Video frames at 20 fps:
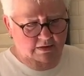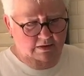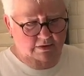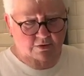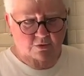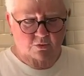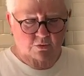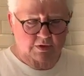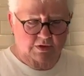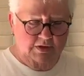
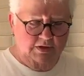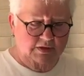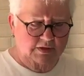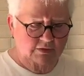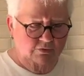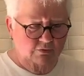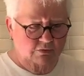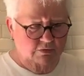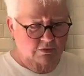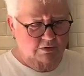No, it
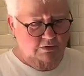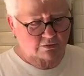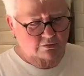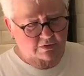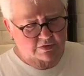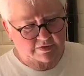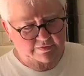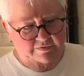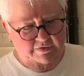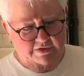doesn't,
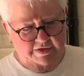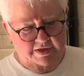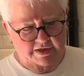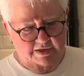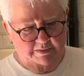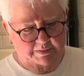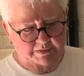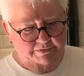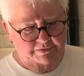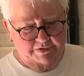only if you're
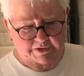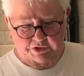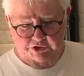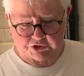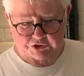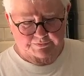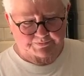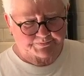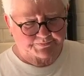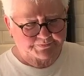terribly
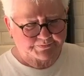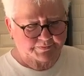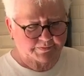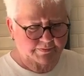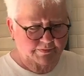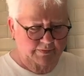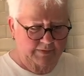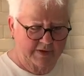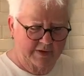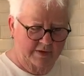rich.
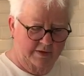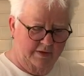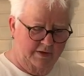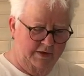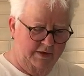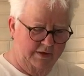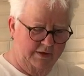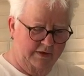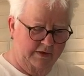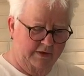I
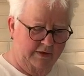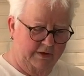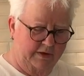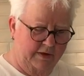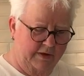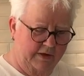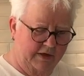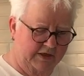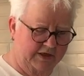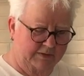need to
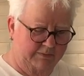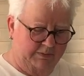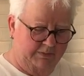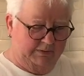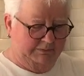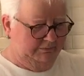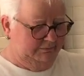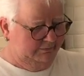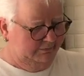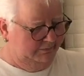clean that
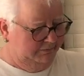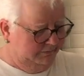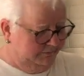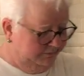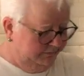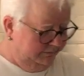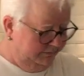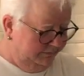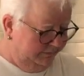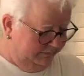
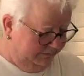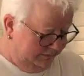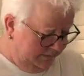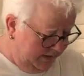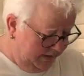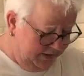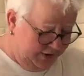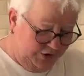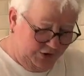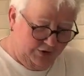
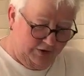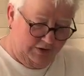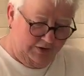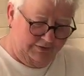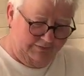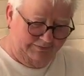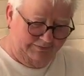spatula.